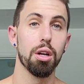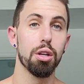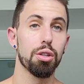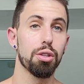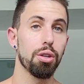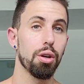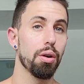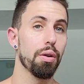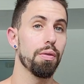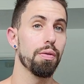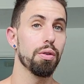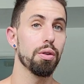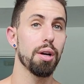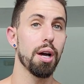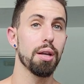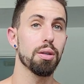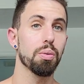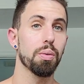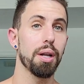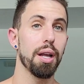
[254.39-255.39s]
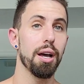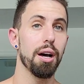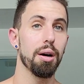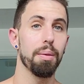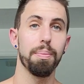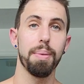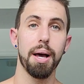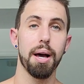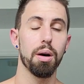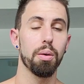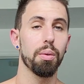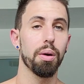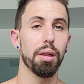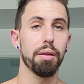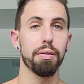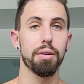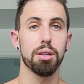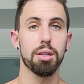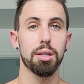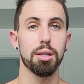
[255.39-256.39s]
So if you guys want to help out,
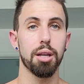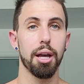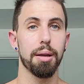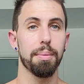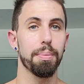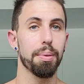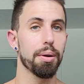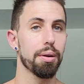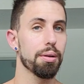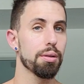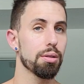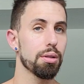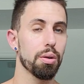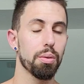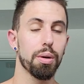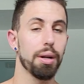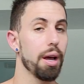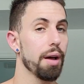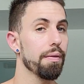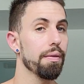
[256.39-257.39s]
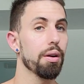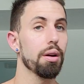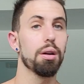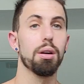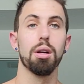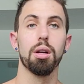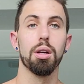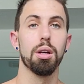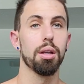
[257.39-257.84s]
whether it's diapers or whatever,